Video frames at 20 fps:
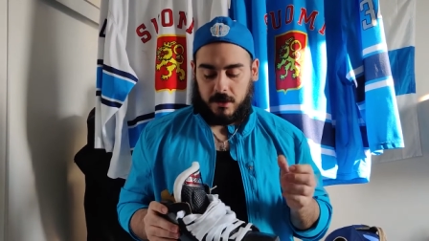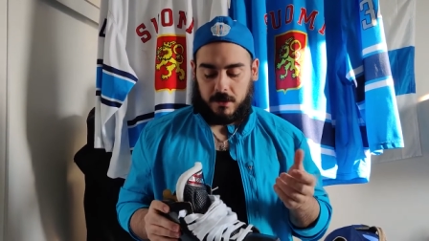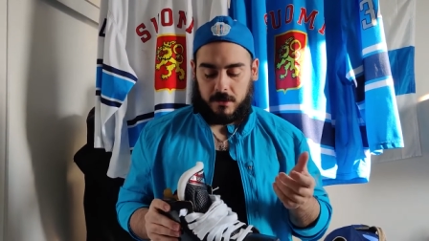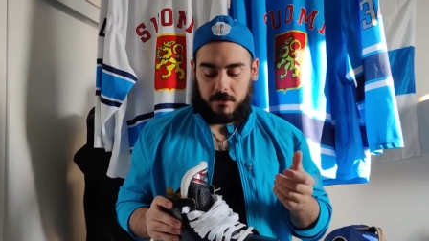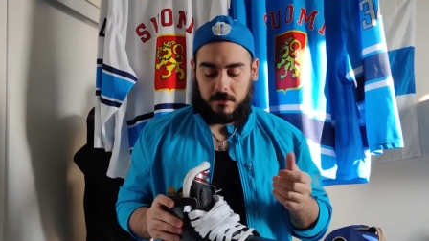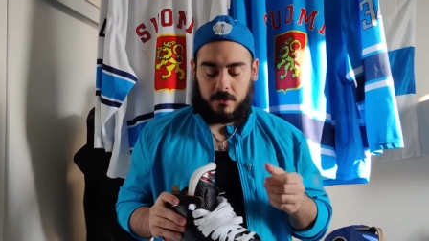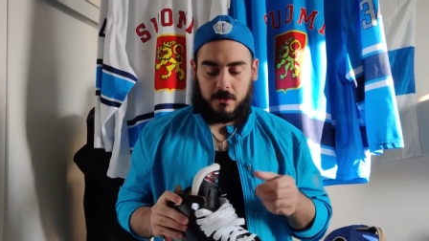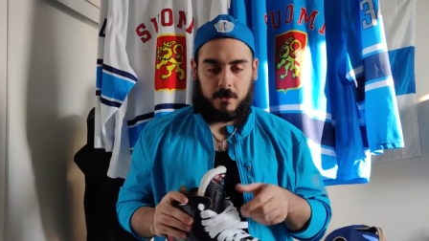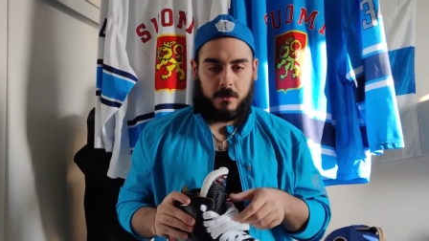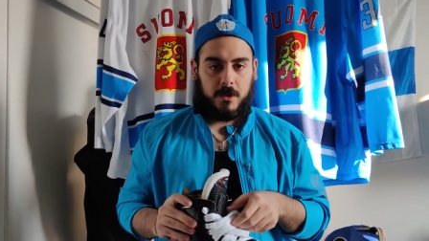
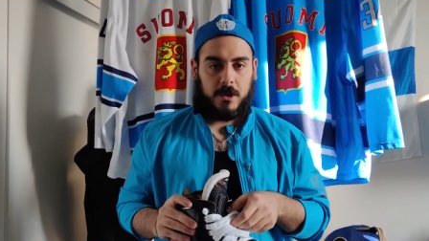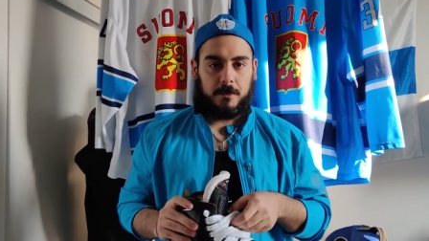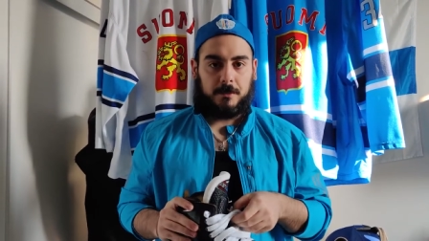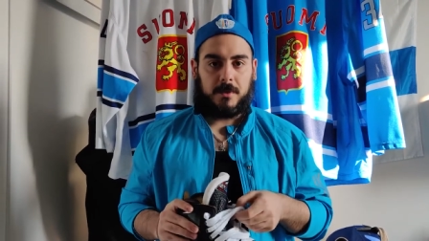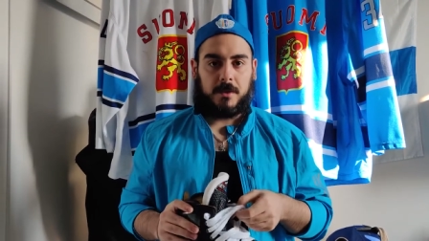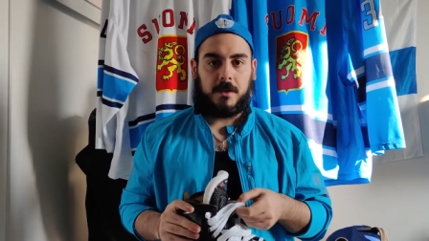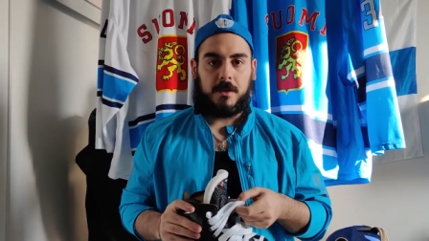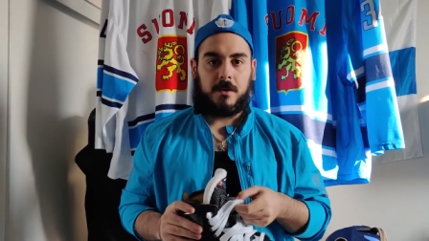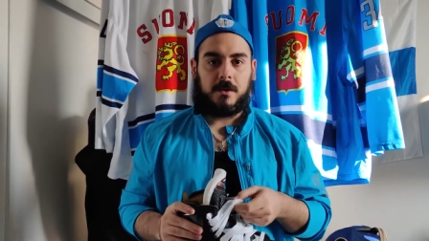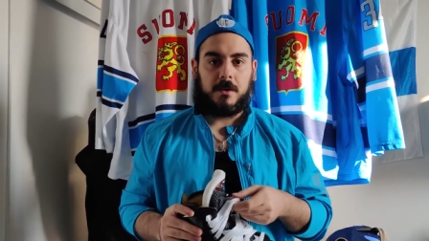You don't want to
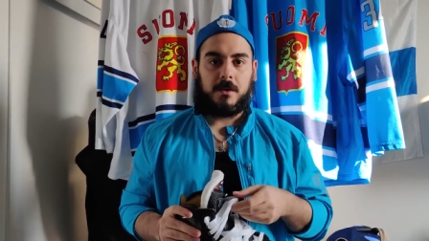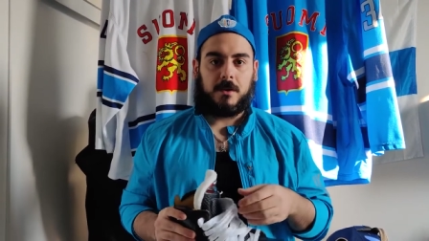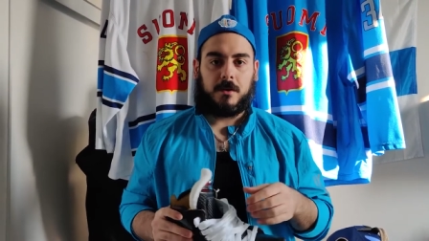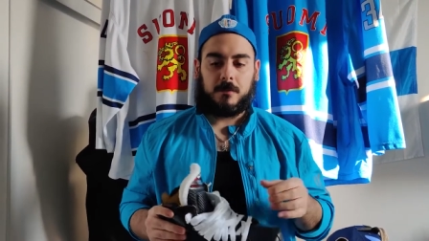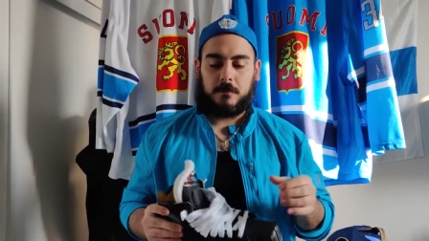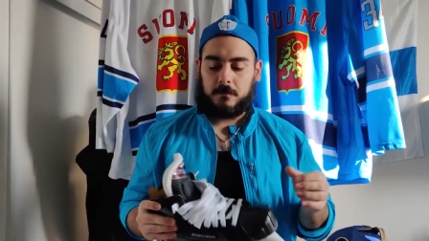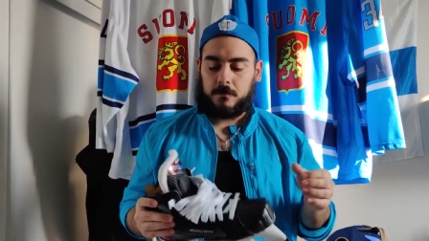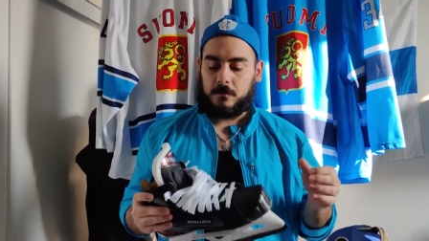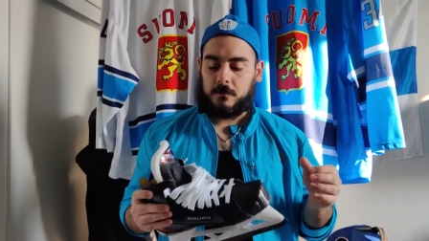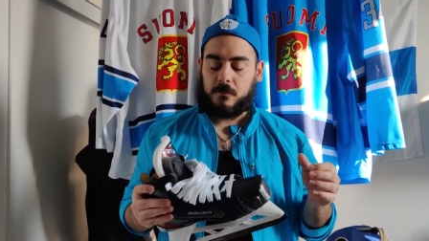be, you know,
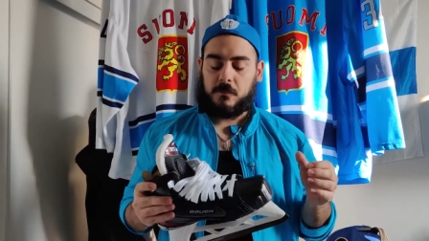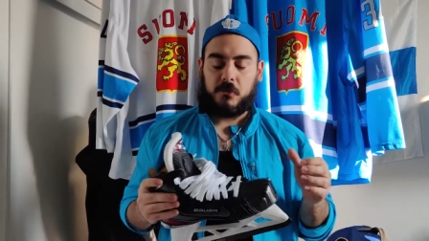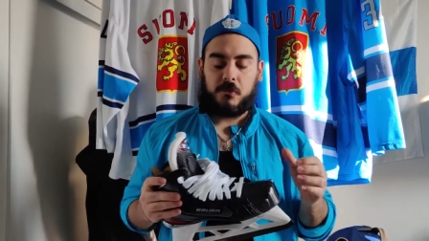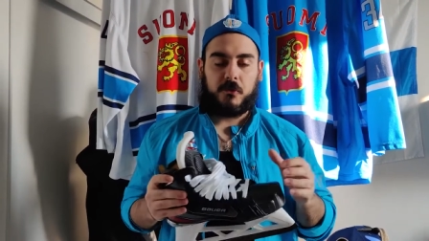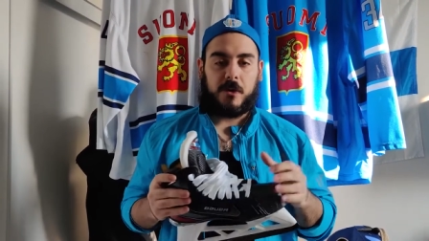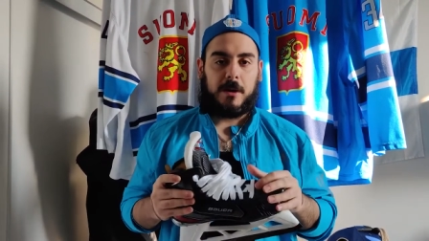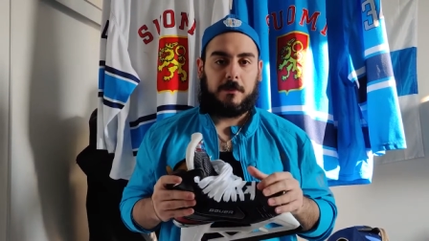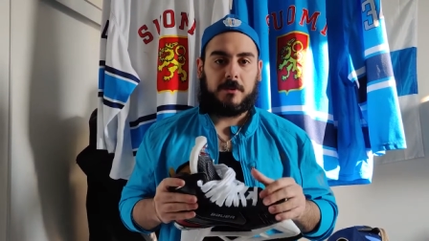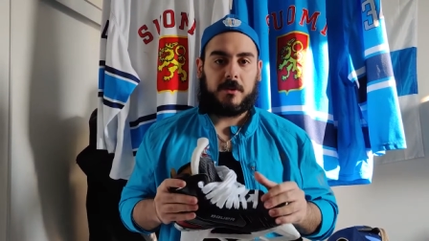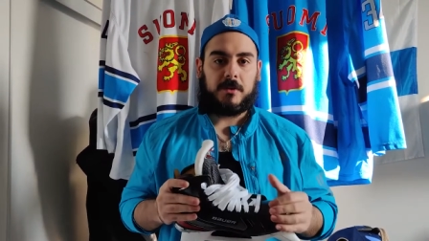
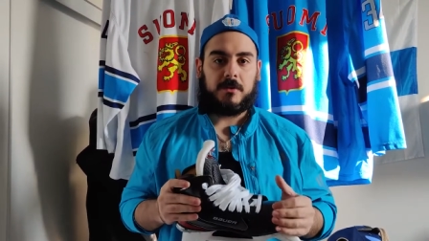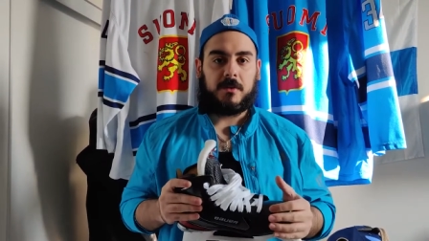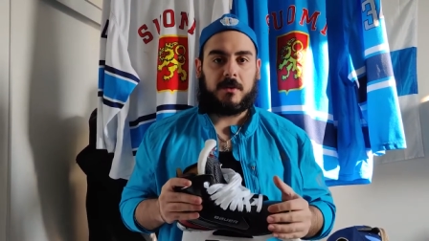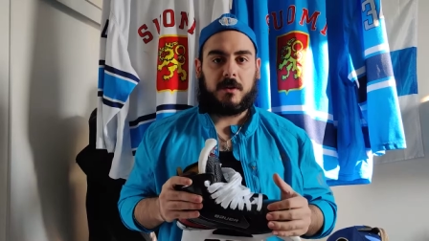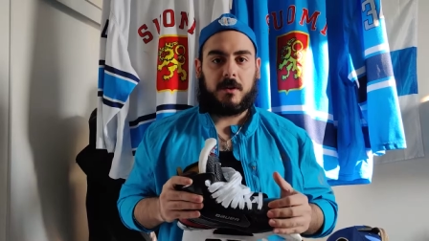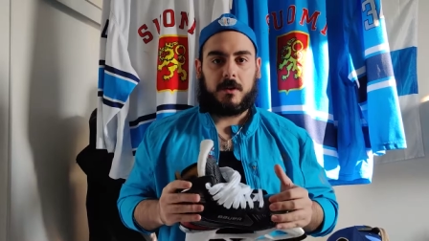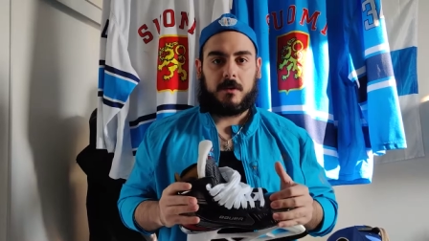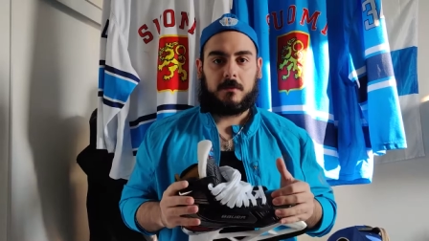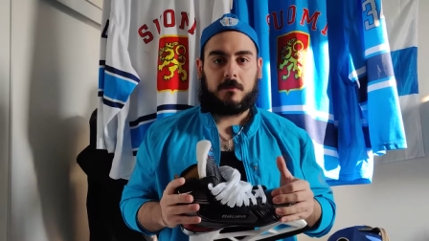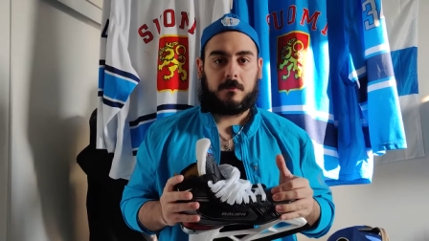scrambling to
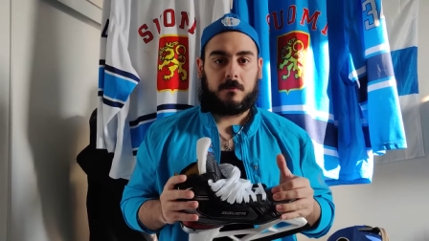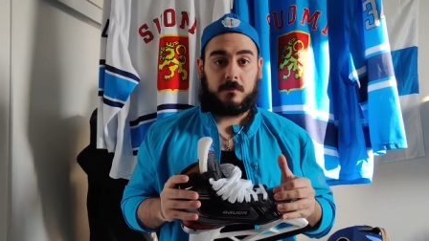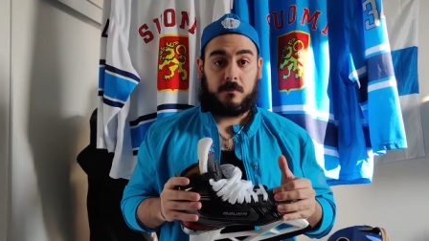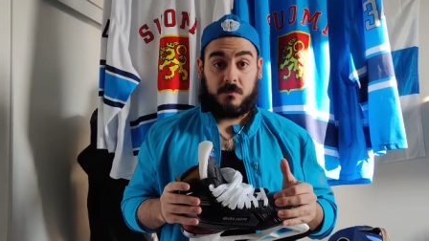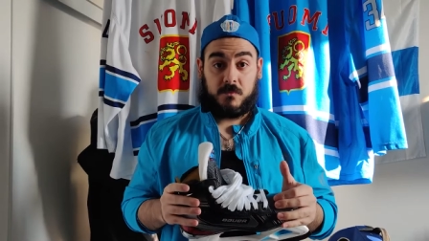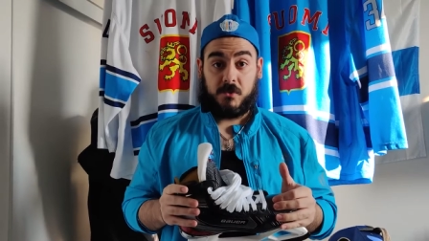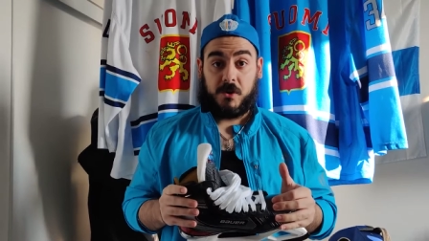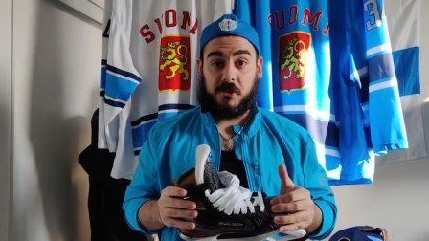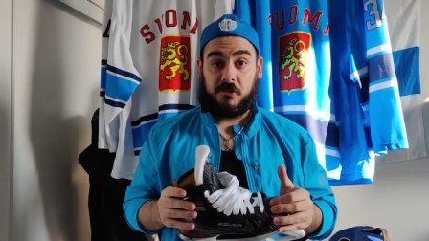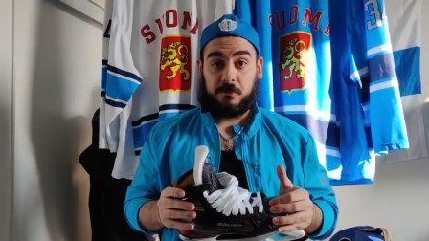get
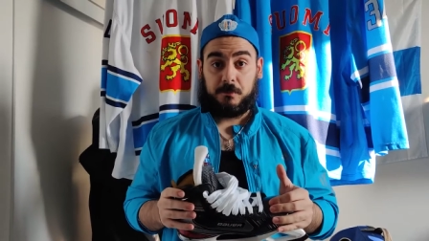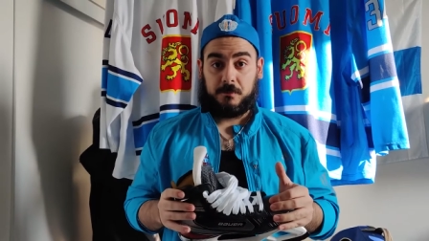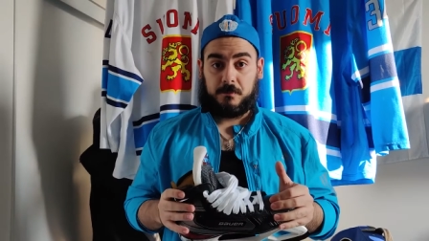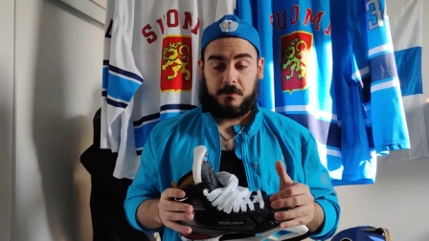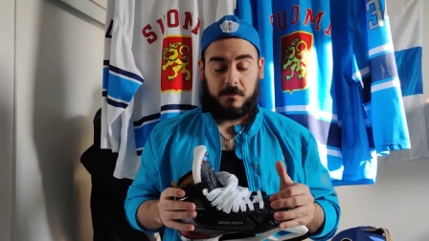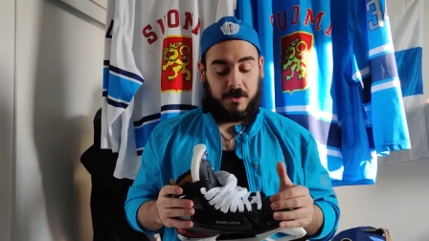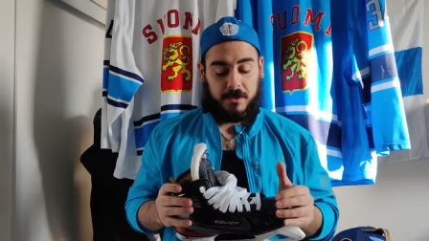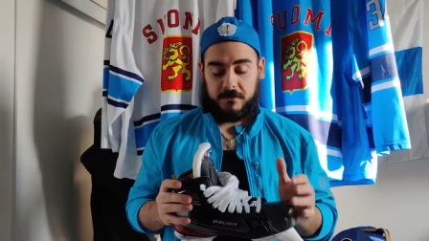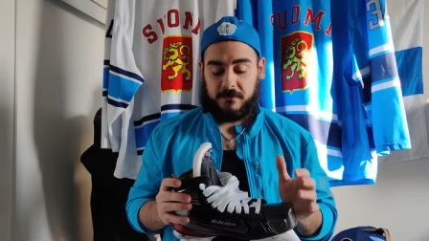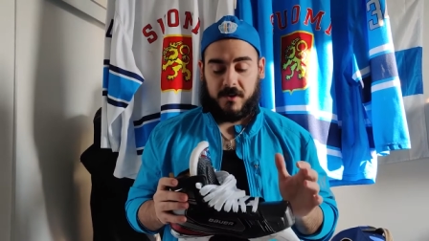dressed
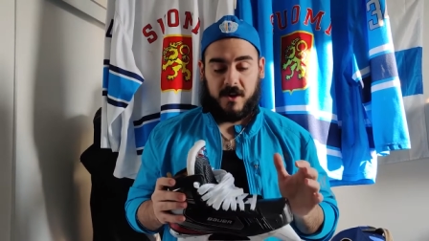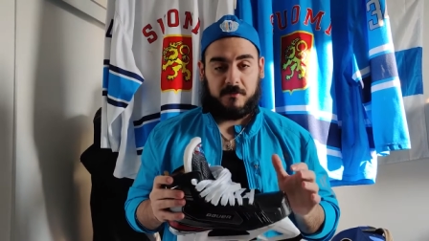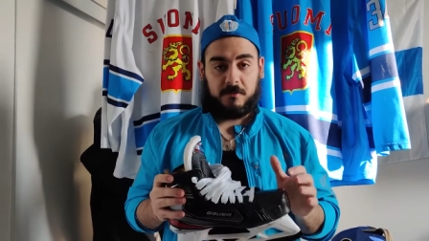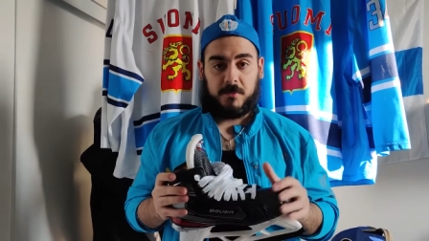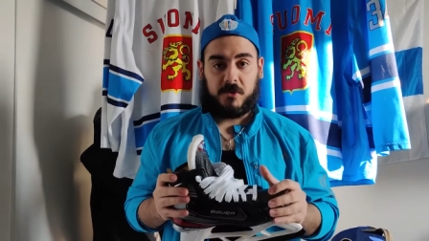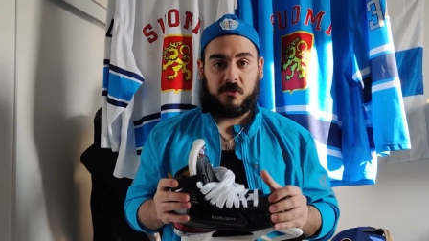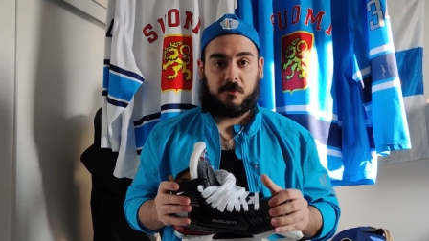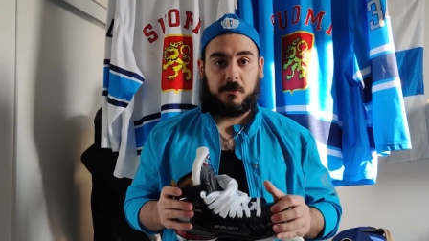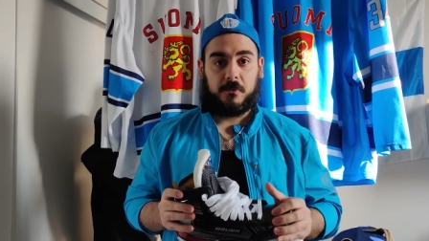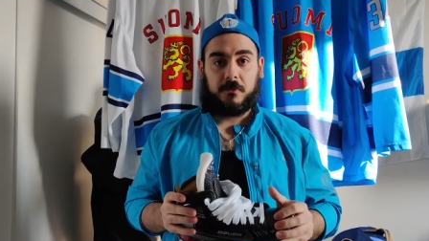like 5
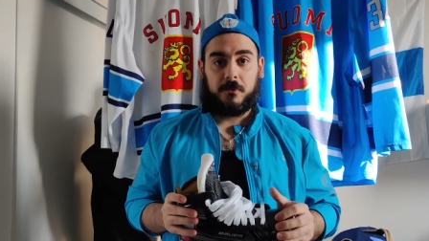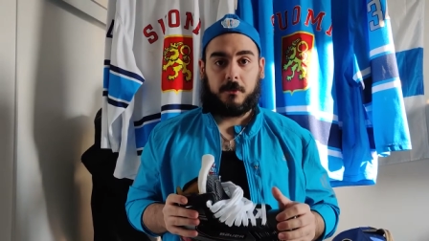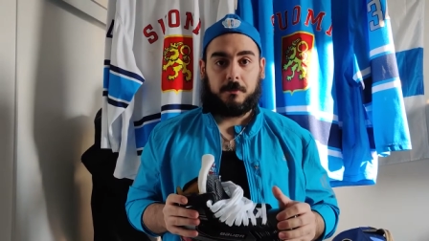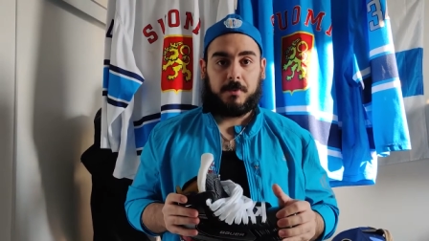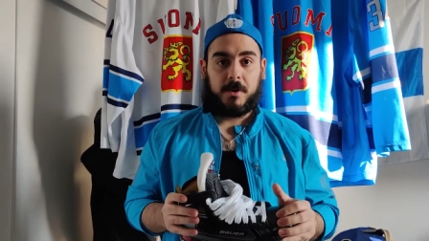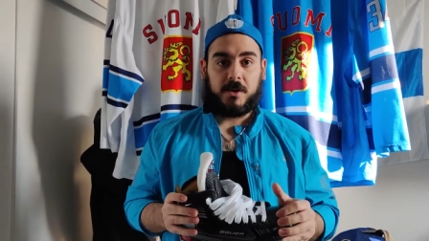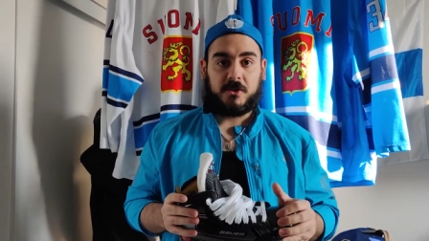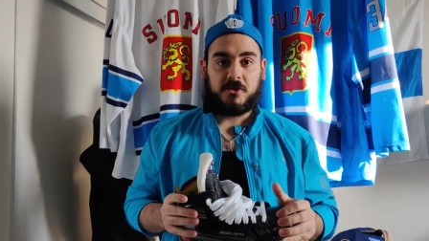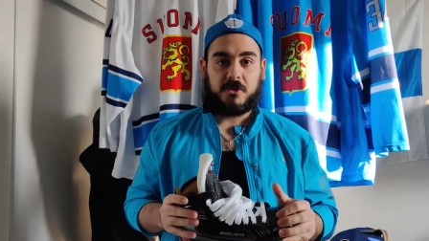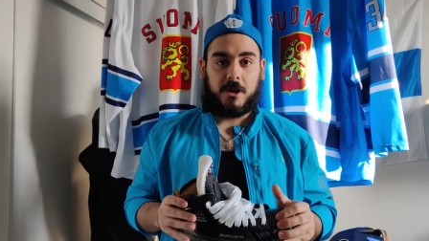minutes before
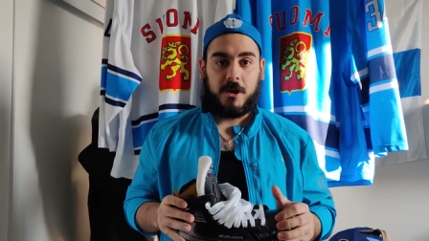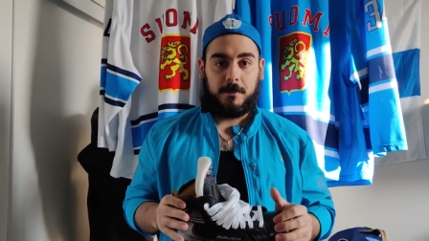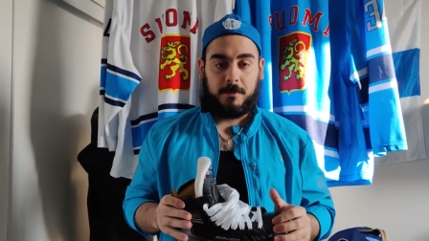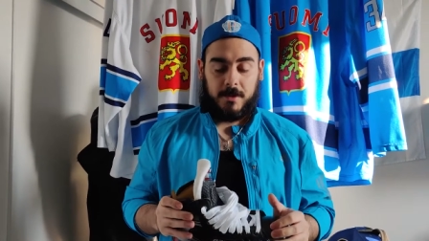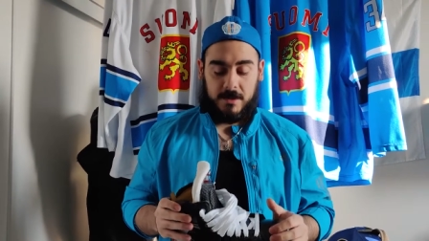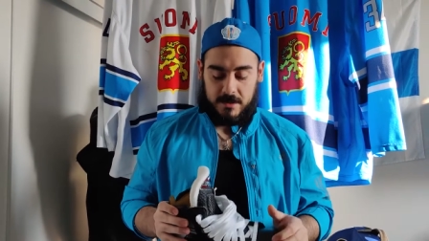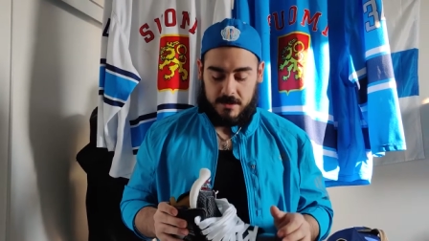puck drop,